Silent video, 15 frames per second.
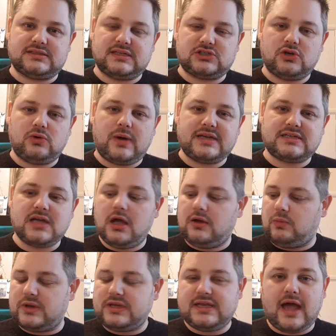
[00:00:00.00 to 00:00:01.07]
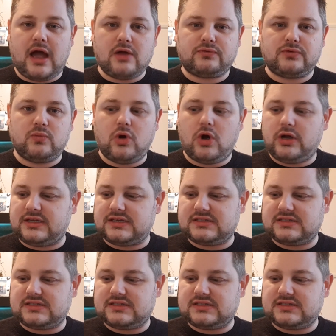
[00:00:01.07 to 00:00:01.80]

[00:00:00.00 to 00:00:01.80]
It's always when you get home from work,